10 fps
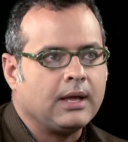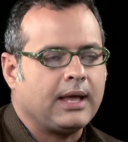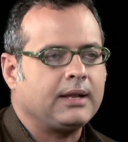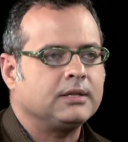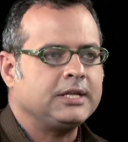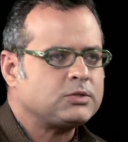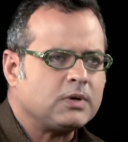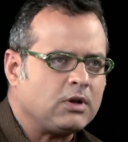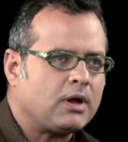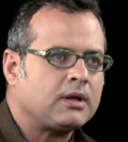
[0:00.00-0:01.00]
And these
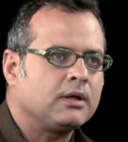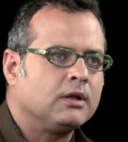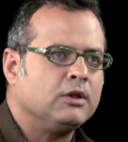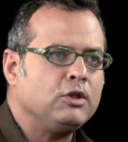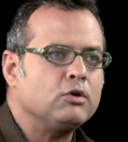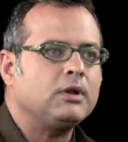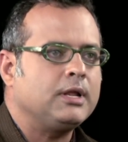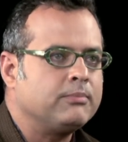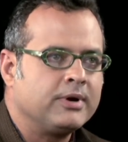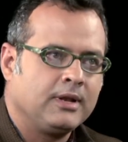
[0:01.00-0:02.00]
were not
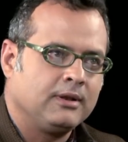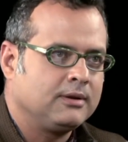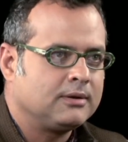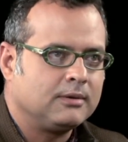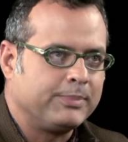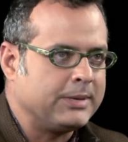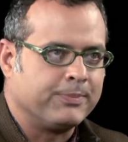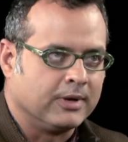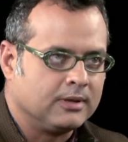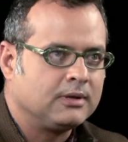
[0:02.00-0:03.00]
neoliberal
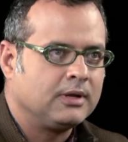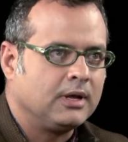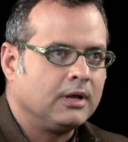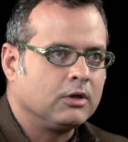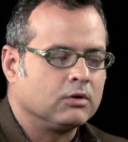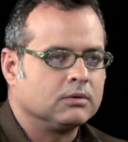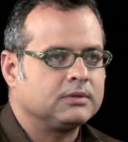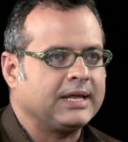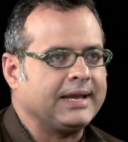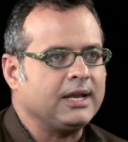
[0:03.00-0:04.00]
people. You know,
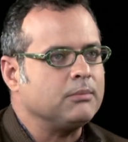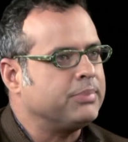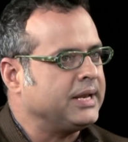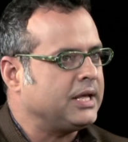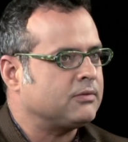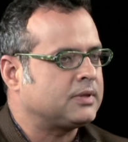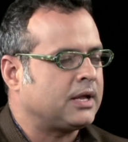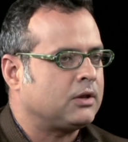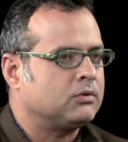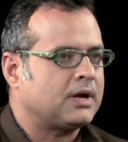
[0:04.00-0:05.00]
they didn't believe
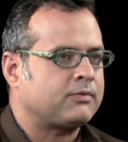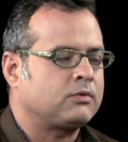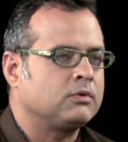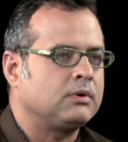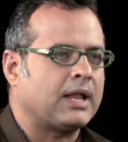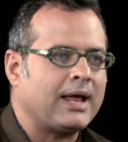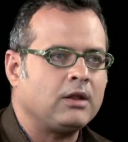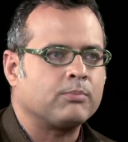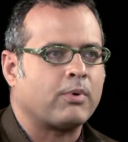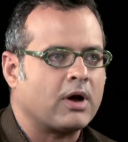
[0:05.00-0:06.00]
that you have to line
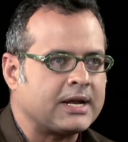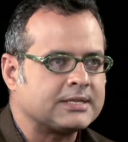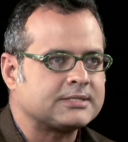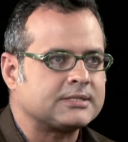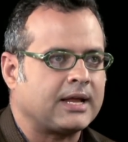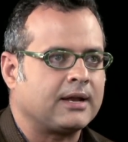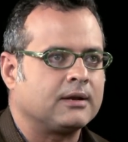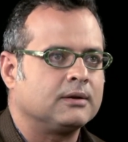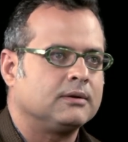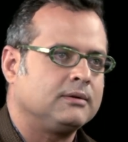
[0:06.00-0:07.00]
your pockets
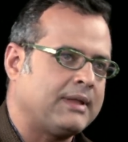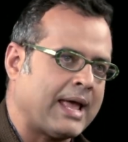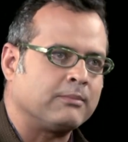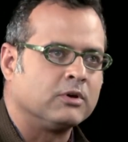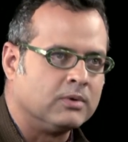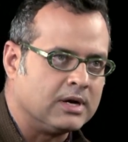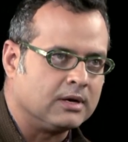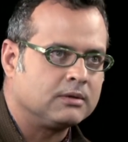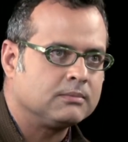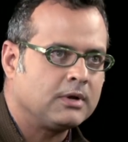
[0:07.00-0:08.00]
and damn the
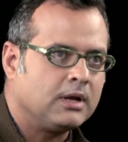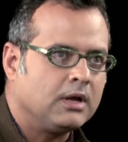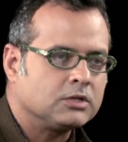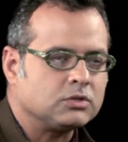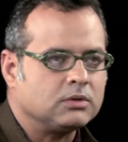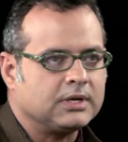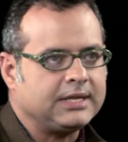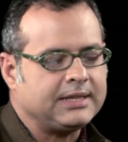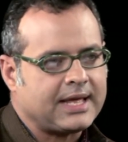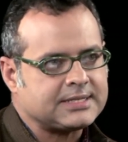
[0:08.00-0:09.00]
world. So
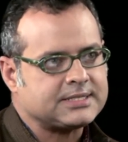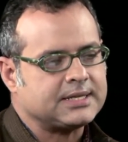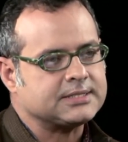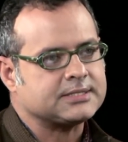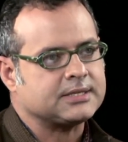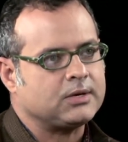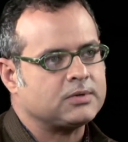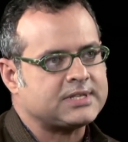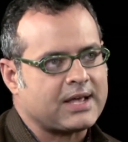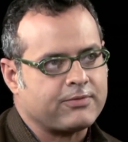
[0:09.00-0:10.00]
in that sense, it
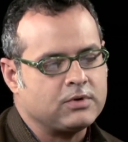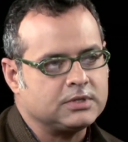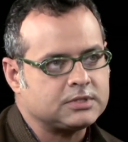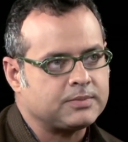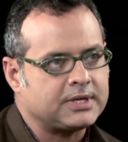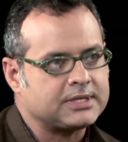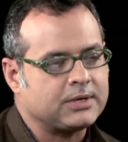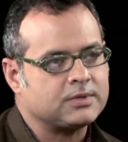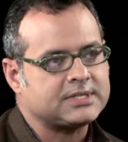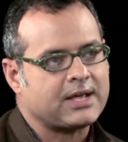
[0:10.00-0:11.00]
was affluence, but
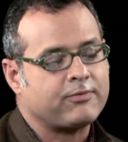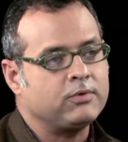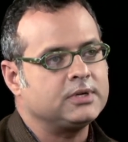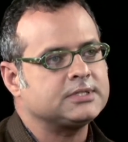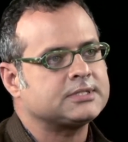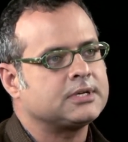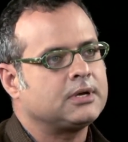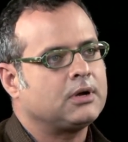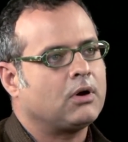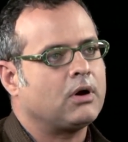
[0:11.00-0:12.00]
it was affluence
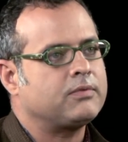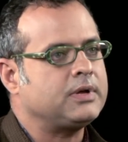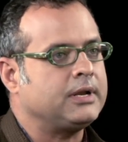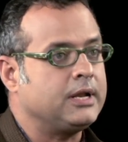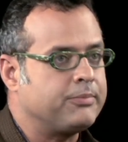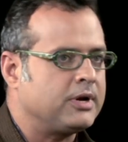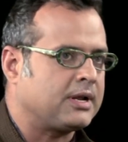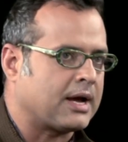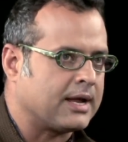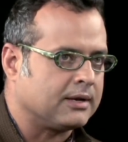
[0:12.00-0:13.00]
of a liberal
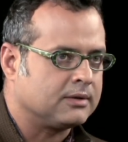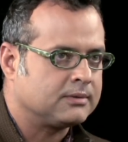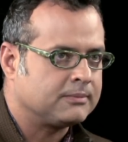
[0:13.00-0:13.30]
kind.